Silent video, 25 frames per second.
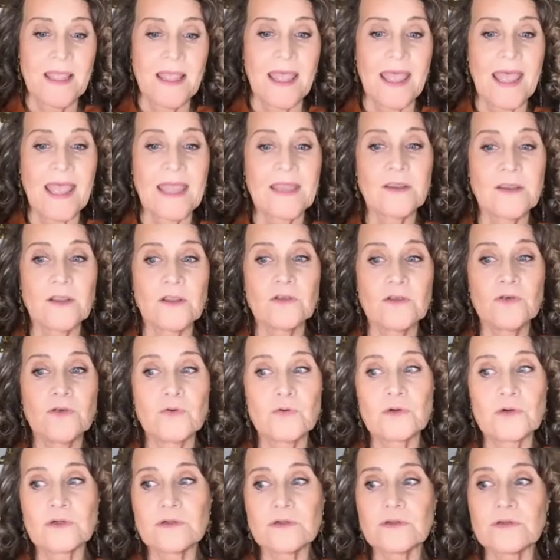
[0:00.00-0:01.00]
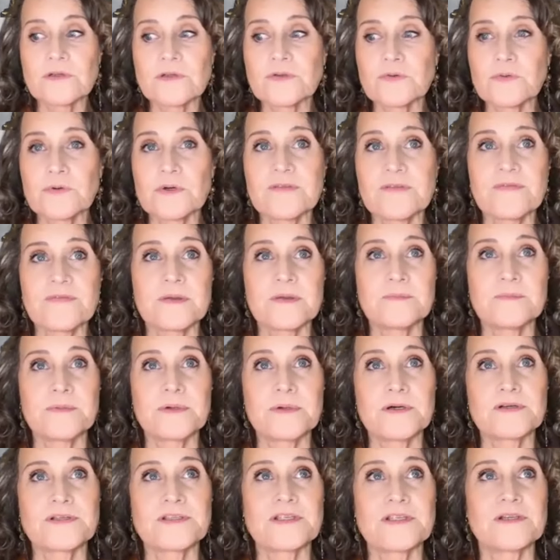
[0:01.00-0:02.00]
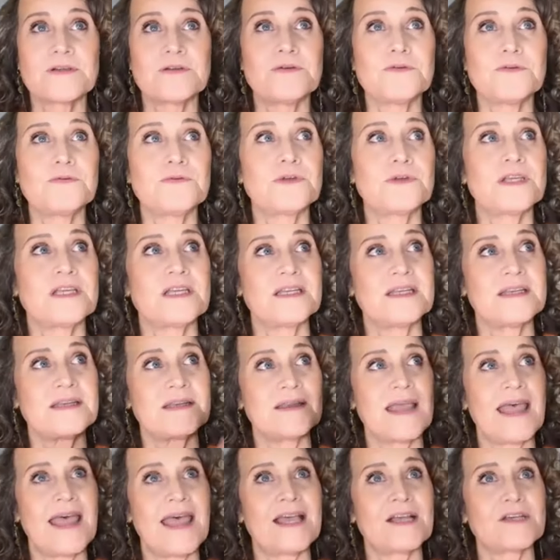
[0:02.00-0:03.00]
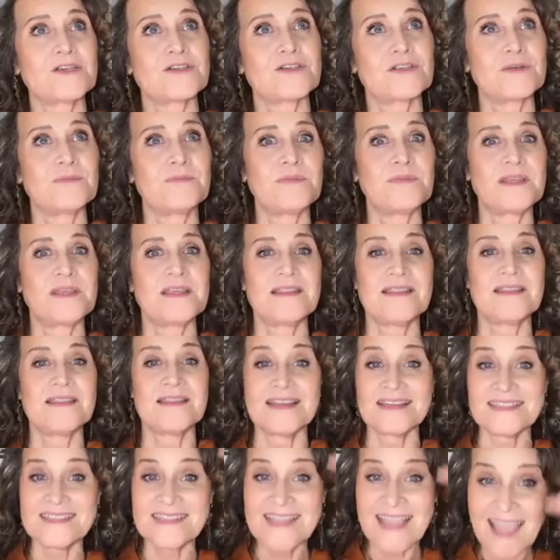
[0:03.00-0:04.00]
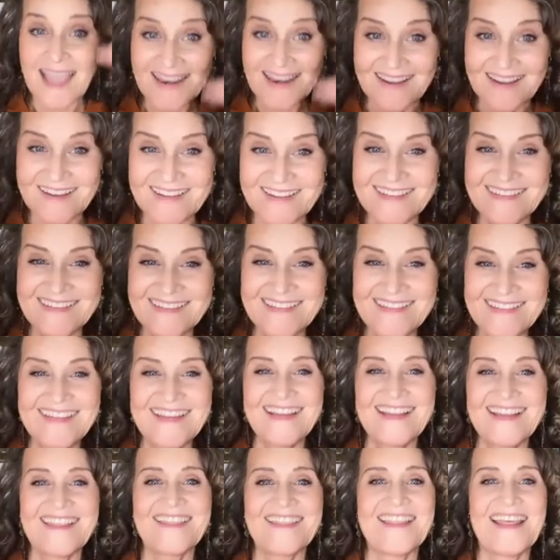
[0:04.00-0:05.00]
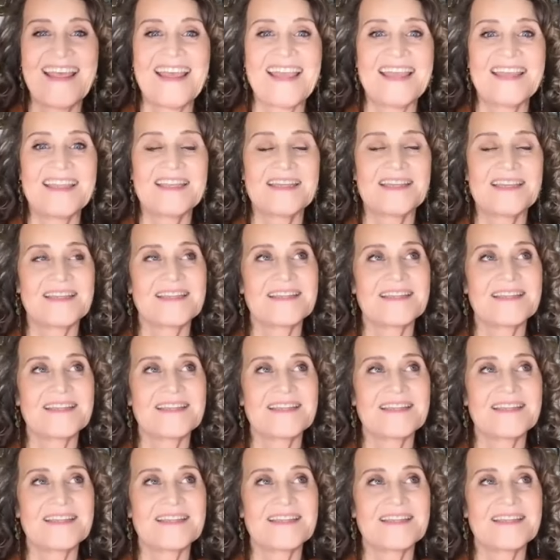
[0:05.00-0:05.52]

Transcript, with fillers: And you're sort of the person who can actually be the antenna that